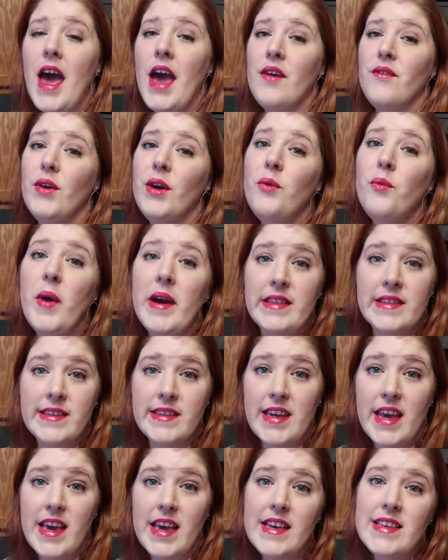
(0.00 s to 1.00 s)
every
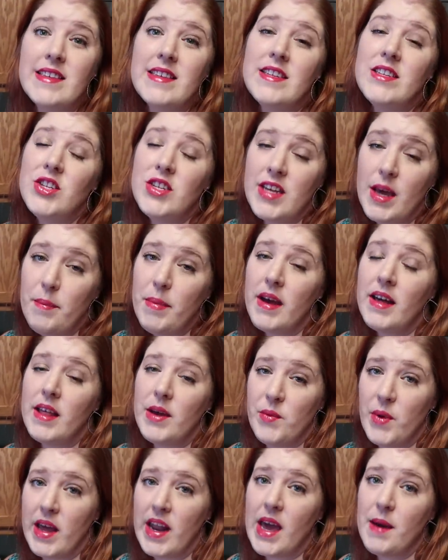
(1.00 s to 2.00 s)
Wednesday is
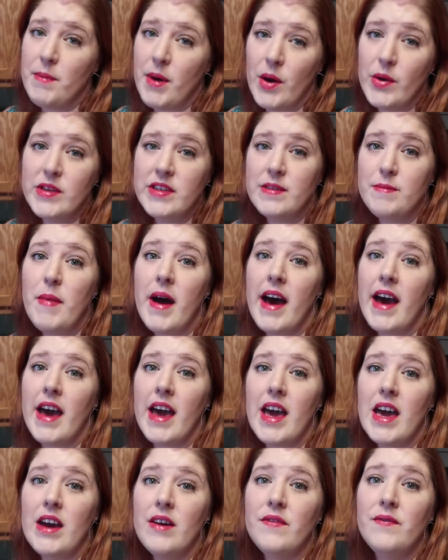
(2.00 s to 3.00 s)
typically when I post
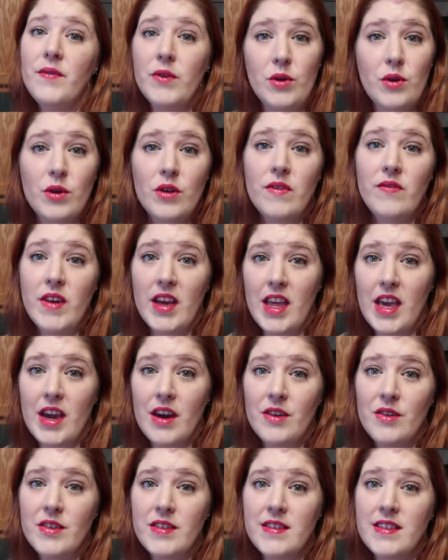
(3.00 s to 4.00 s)
my food
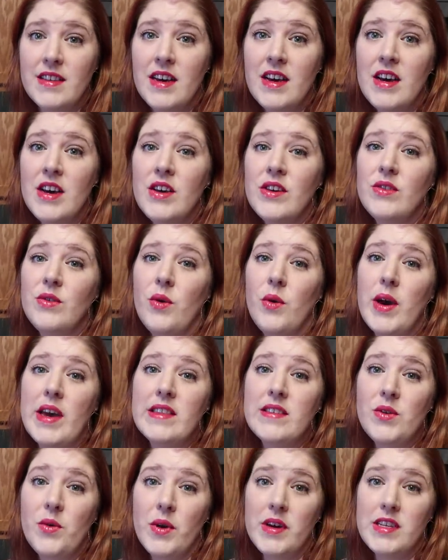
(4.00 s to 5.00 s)
videos. So
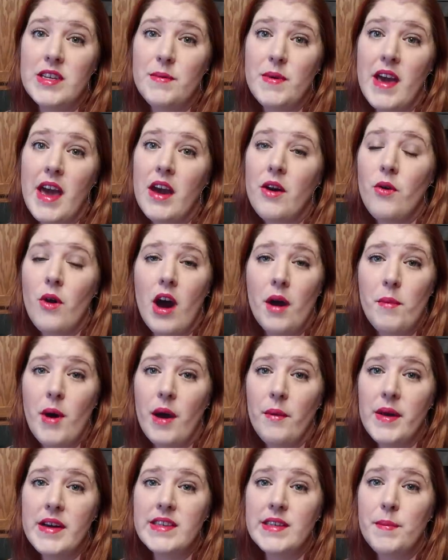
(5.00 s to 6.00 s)
it's going to be a
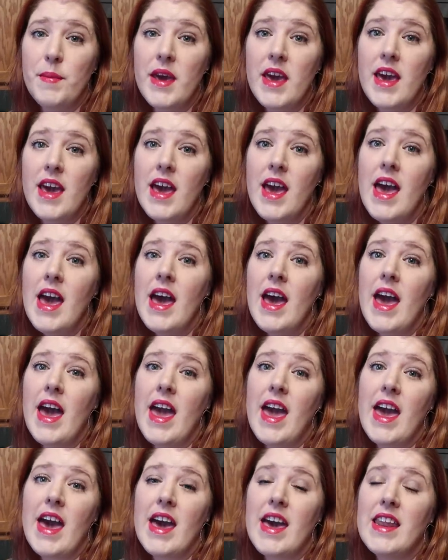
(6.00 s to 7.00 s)
crock-pot recipe
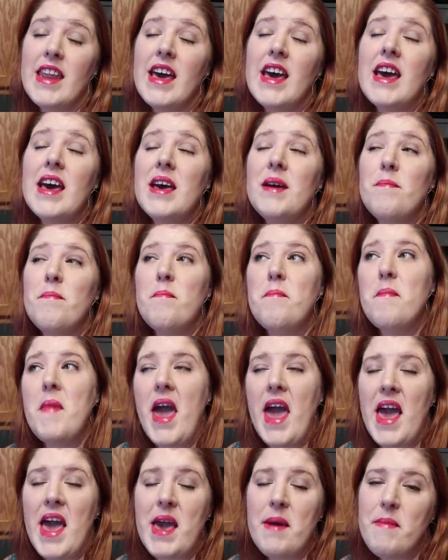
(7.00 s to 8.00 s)
and
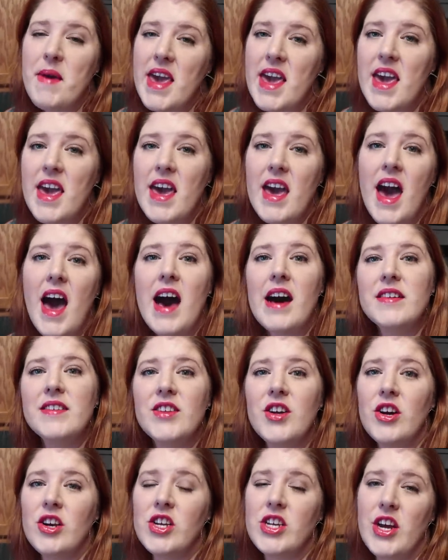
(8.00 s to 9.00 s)
maybe I'll
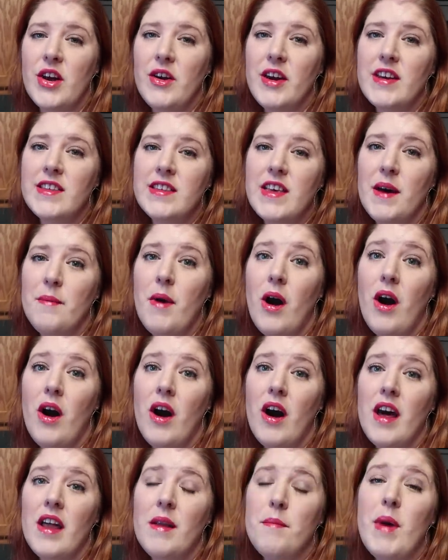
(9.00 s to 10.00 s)
start sharing some
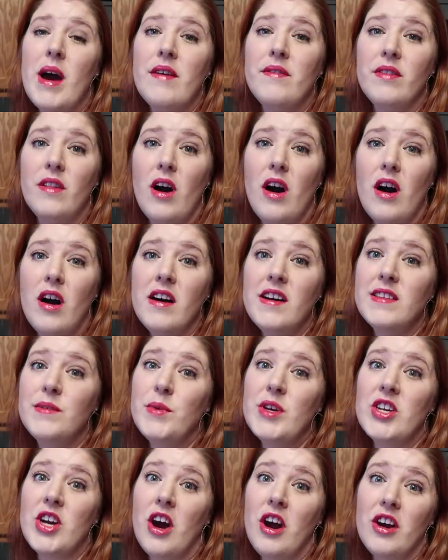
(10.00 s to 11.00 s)
on my
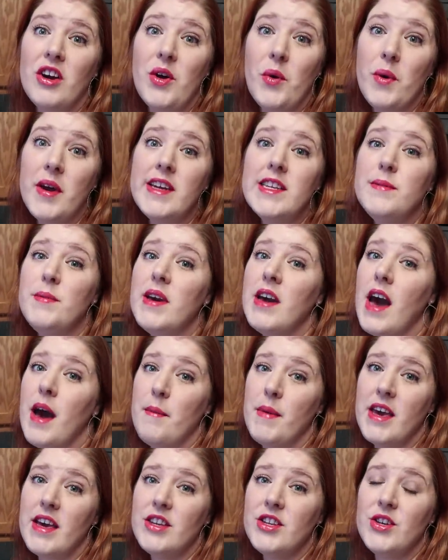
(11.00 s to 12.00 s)
vlogs, which are going to be
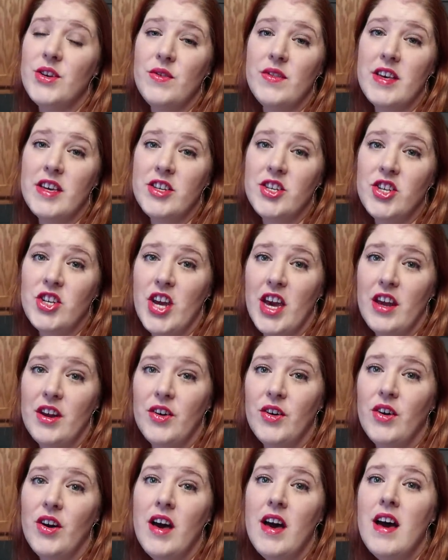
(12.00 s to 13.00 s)
coming to this
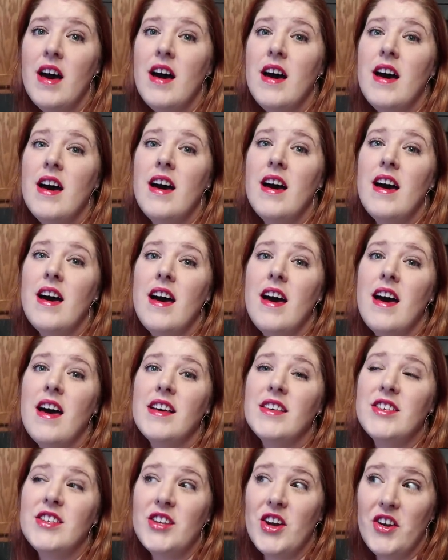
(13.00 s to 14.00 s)
channel
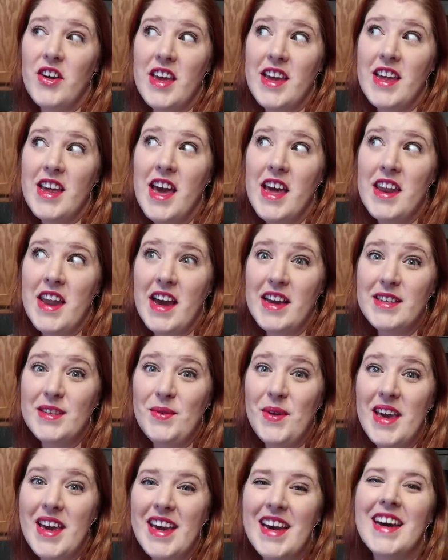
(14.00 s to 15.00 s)
starting
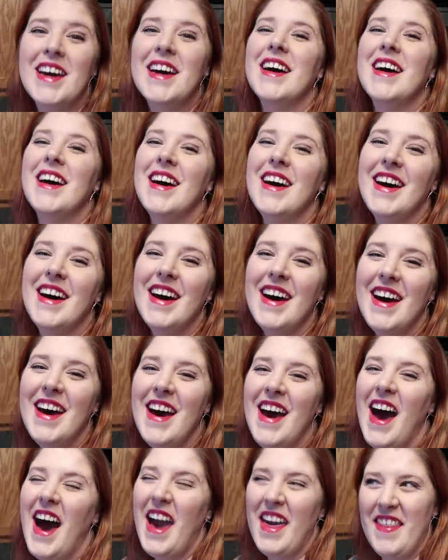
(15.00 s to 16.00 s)
next week,
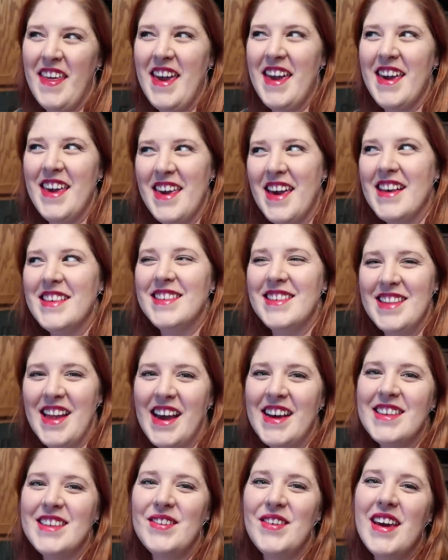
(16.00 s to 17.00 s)
I think, yes,
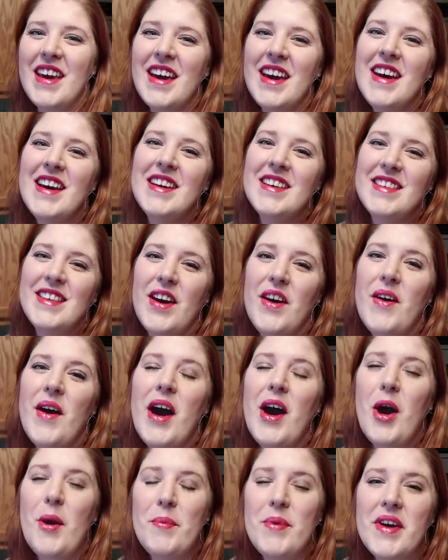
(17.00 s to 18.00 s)
next week. So
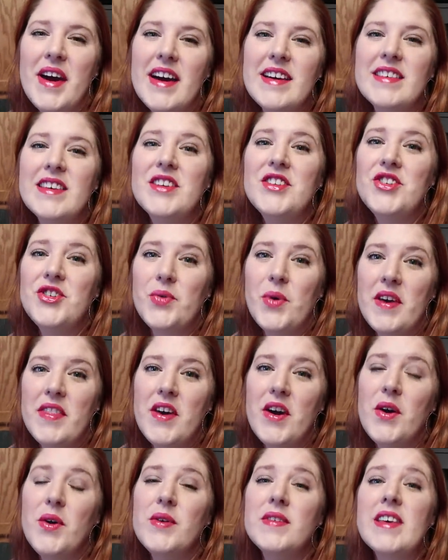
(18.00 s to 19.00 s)
I hope you guys
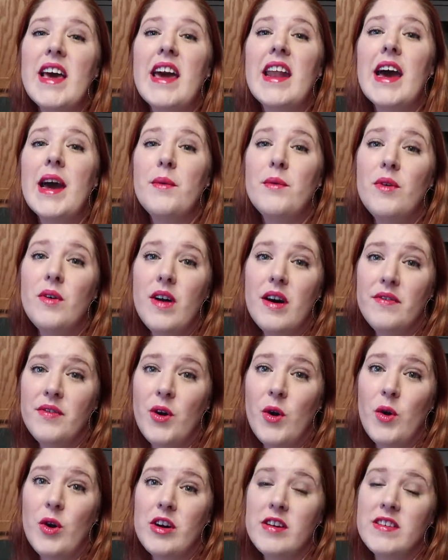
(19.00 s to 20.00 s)
enjoy those and I will
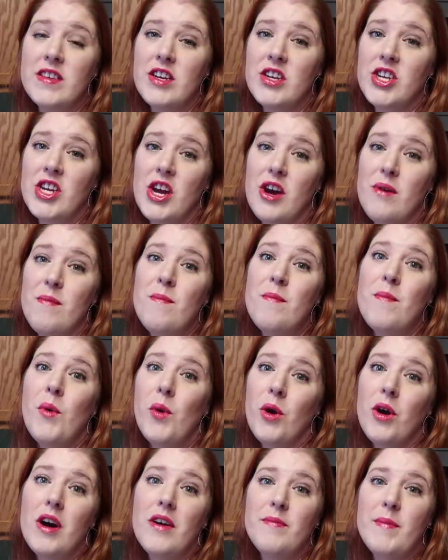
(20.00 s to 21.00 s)
of course share
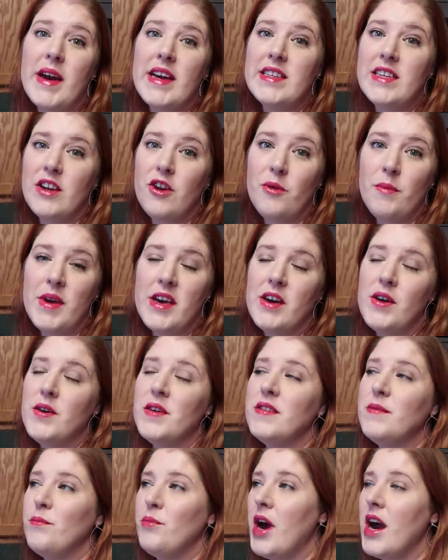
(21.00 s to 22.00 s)
more of my dinner
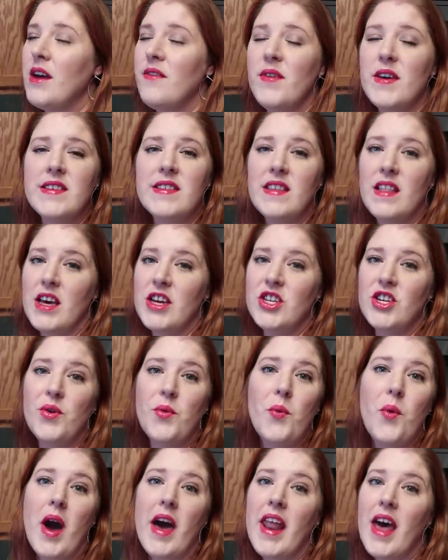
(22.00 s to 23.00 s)
meals, breakfast, lunch,
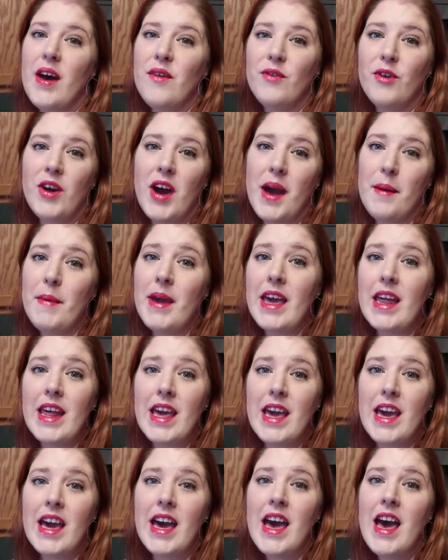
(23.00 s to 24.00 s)
whatever I'm
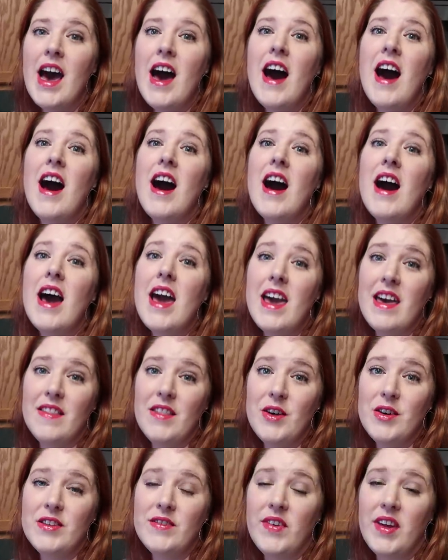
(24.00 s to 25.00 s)
eating
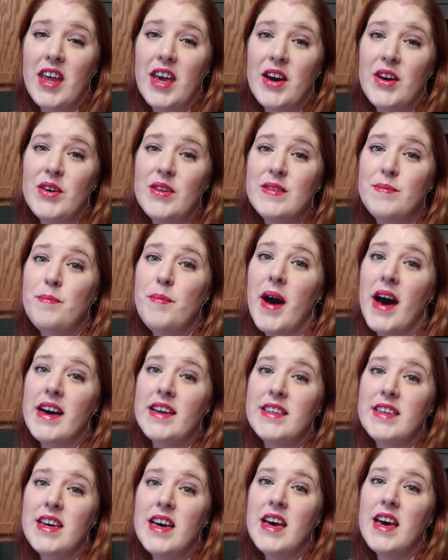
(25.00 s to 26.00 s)
in those videos,
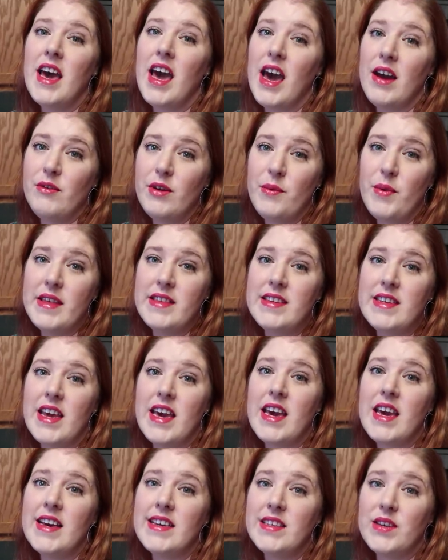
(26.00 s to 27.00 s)
but every
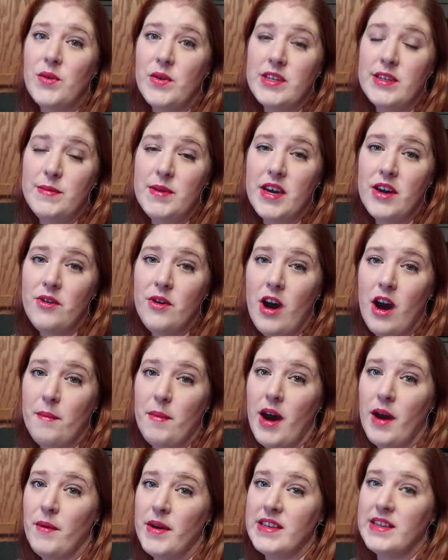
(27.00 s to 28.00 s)
Wednesday is going to be a
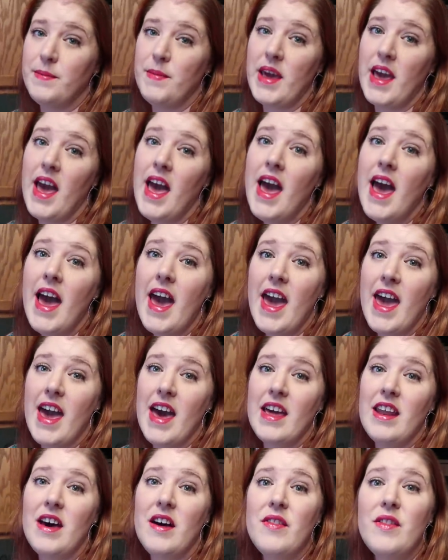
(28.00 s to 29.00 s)
crock pot recipe.
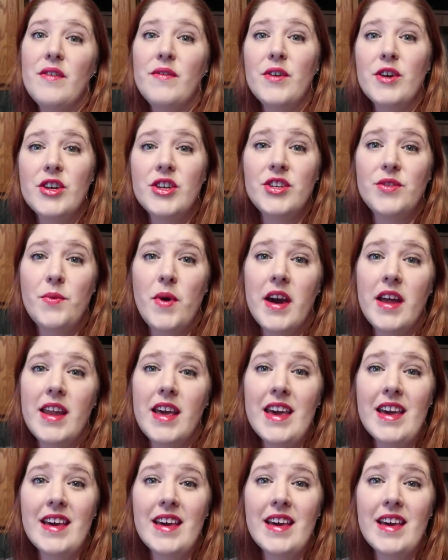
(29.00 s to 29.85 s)
And the first one